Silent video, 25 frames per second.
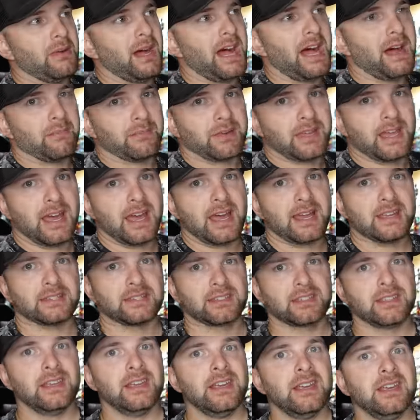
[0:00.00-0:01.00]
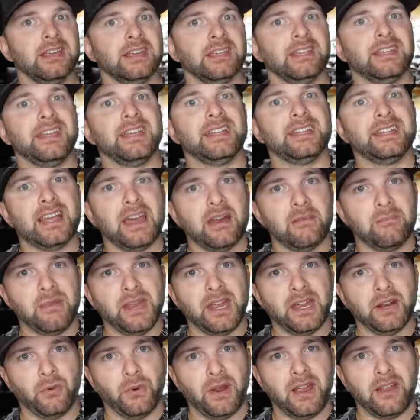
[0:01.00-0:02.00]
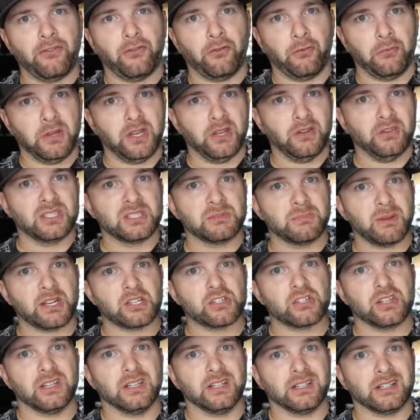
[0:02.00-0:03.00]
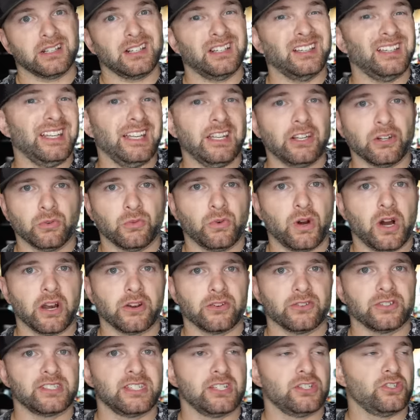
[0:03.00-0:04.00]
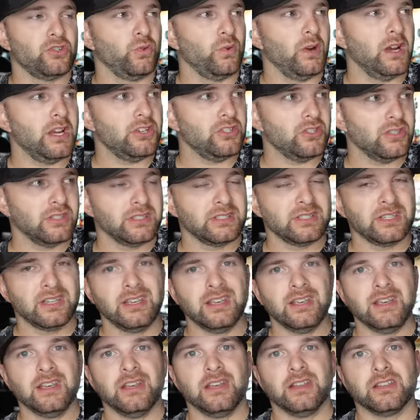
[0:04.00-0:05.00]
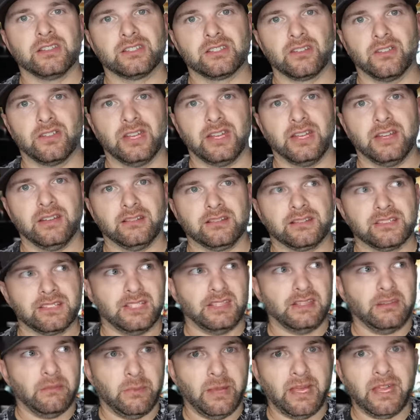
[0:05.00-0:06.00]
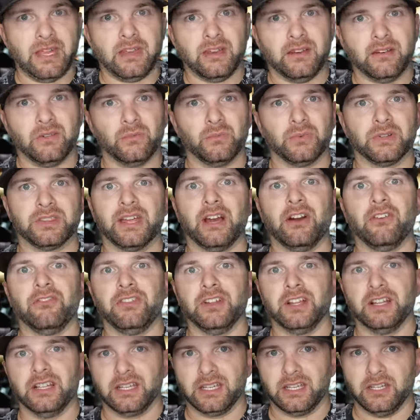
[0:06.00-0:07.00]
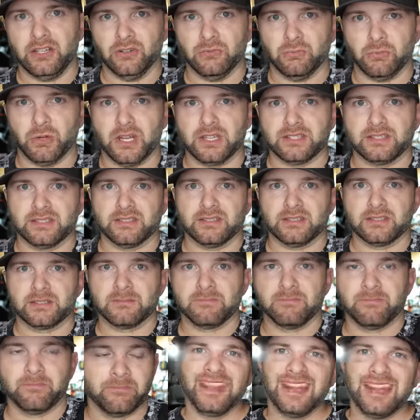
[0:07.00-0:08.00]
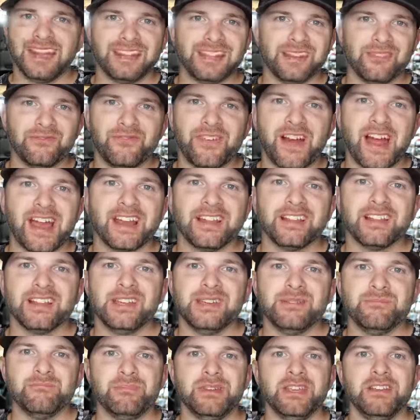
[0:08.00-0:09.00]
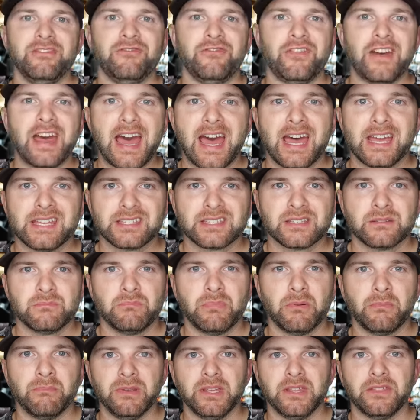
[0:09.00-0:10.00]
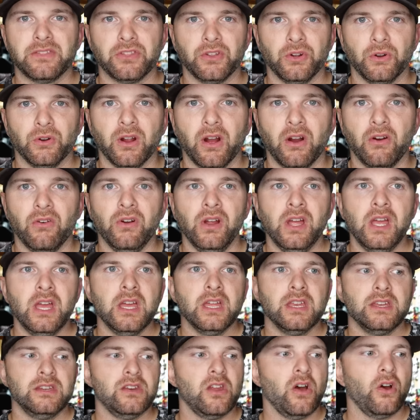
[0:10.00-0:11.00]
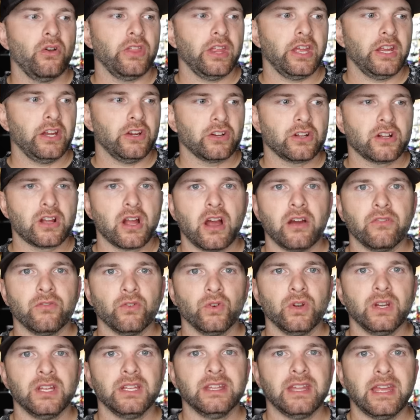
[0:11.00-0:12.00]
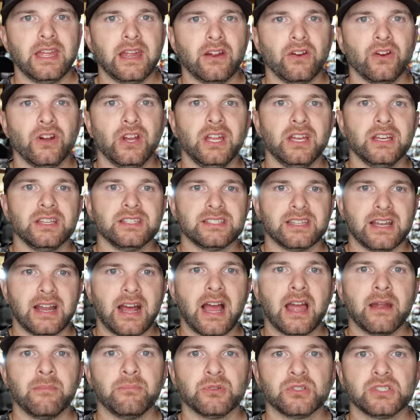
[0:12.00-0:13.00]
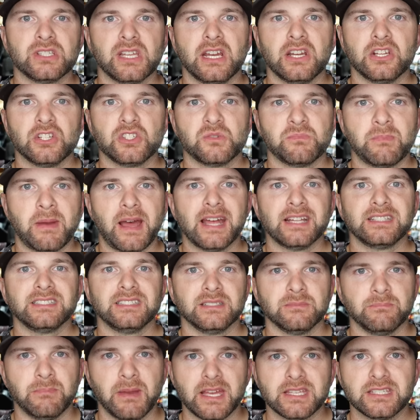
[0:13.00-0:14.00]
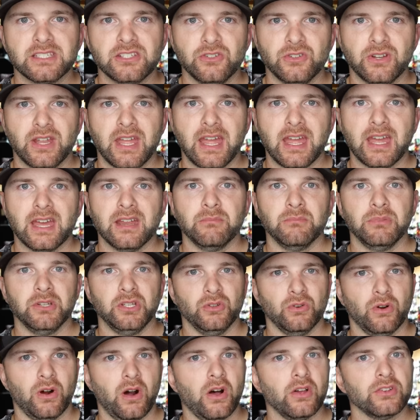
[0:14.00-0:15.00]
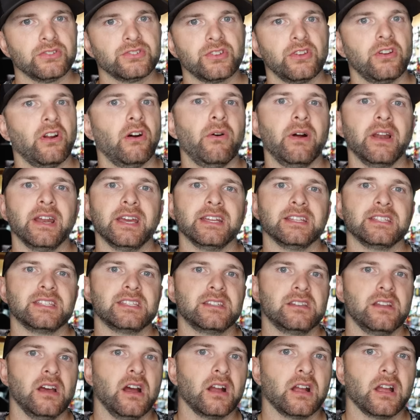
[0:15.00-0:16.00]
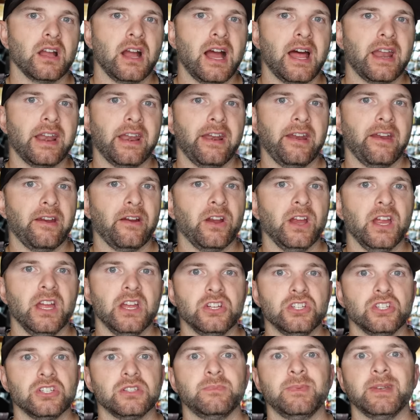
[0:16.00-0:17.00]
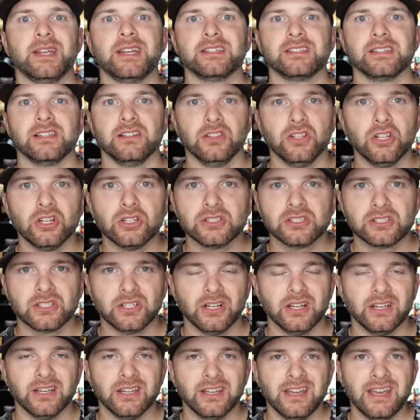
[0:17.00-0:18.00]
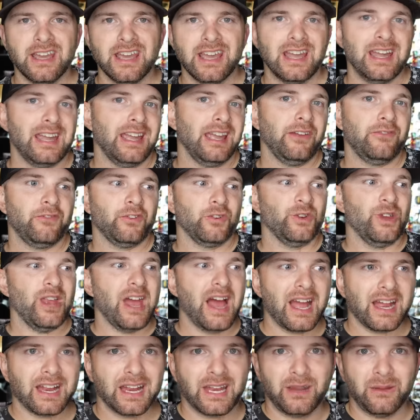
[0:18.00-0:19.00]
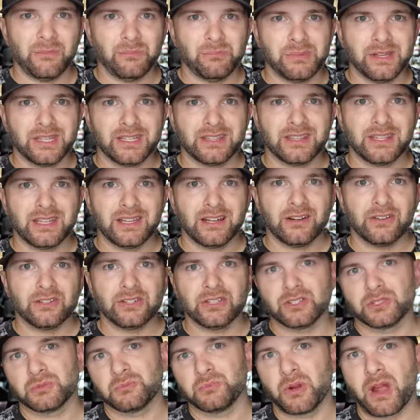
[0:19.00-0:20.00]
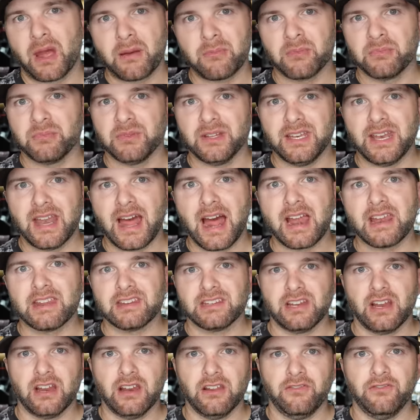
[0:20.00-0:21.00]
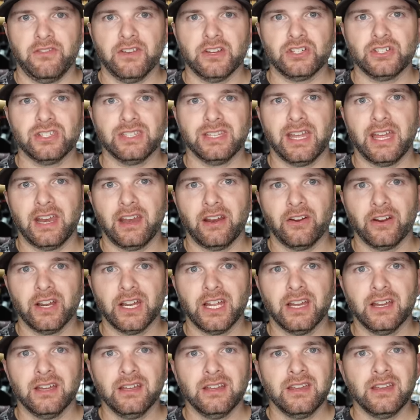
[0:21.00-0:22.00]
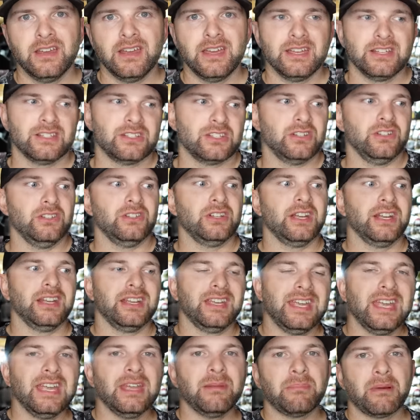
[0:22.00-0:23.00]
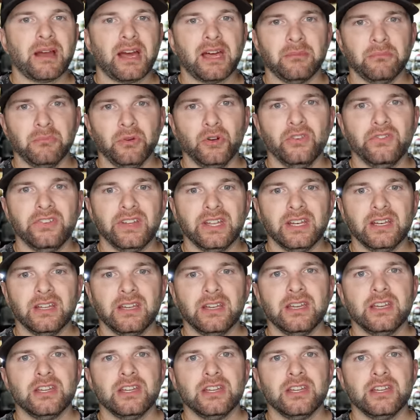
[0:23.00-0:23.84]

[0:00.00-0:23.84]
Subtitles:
bomb cast, get that bait away from you, especially in cleaner water situations, so they see the bait without feeling your presence. And then finally, be fast, but be thorough. Know that you're covering the areas in high percentage spots as best you can, but you also don't want to get stuck on an area just because it looks good. If you're not getting bit there, there's probably not a ton of fish in that area, so you can keep on moving.